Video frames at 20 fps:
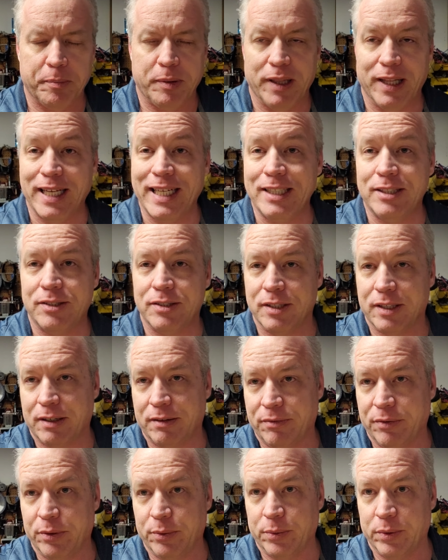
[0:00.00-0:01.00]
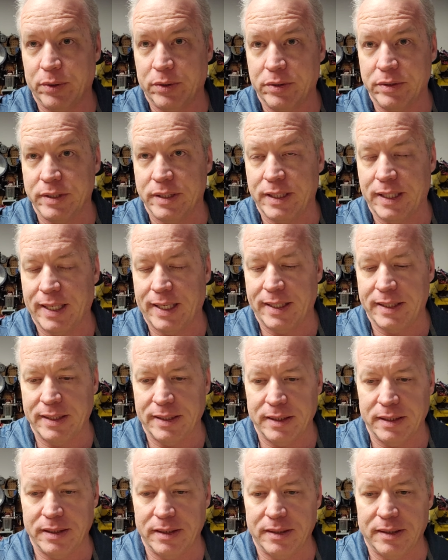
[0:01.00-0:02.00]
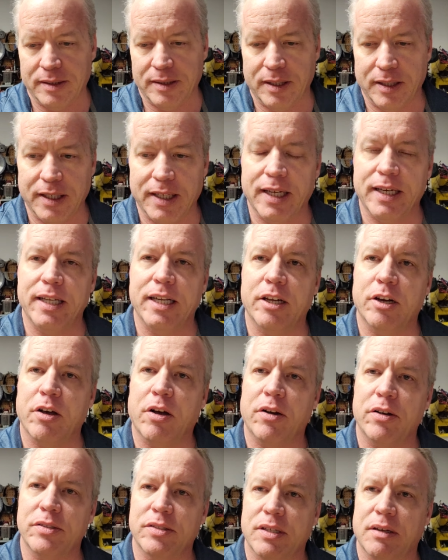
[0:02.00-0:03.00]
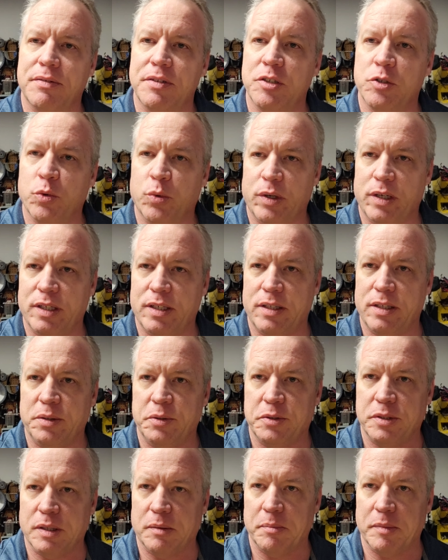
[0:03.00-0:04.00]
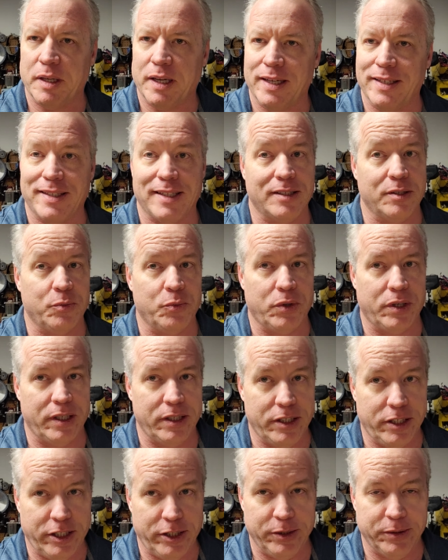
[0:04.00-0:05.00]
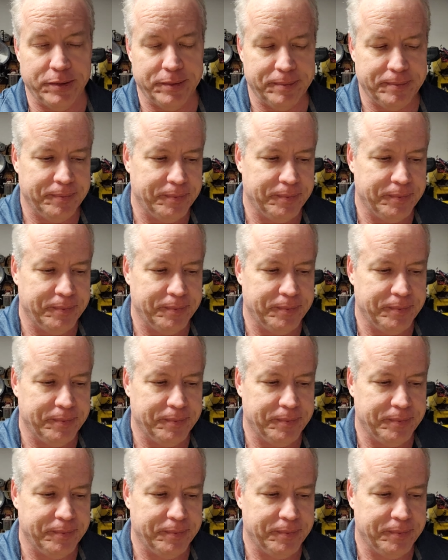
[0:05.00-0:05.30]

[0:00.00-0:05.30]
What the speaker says: place of the world, and that is getting an R720 to do something it doesn't want to do.